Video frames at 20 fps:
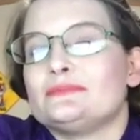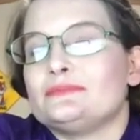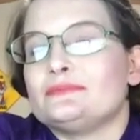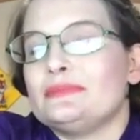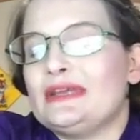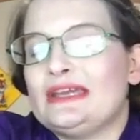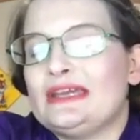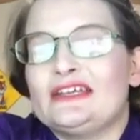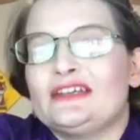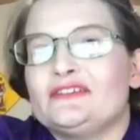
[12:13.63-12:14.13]

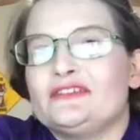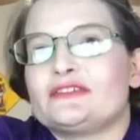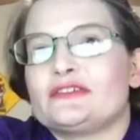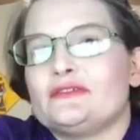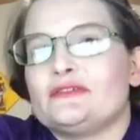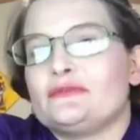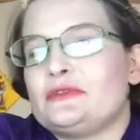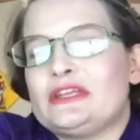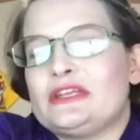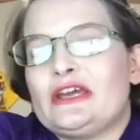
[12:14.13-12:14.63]
And wow.
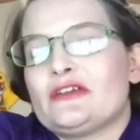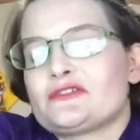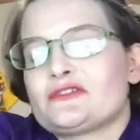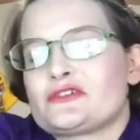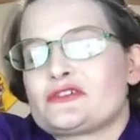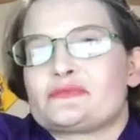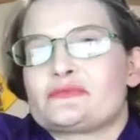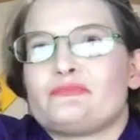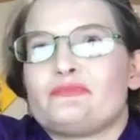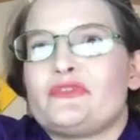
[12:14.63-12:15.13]
The
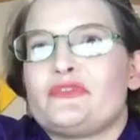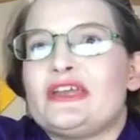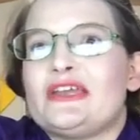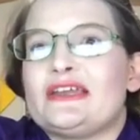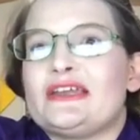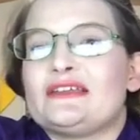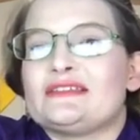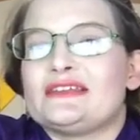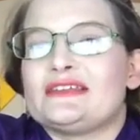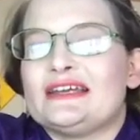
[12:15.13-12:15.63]
other
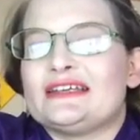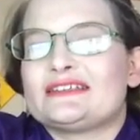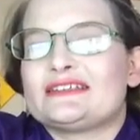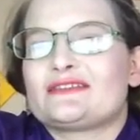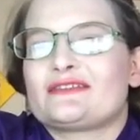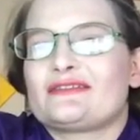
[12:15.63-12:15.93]
thing that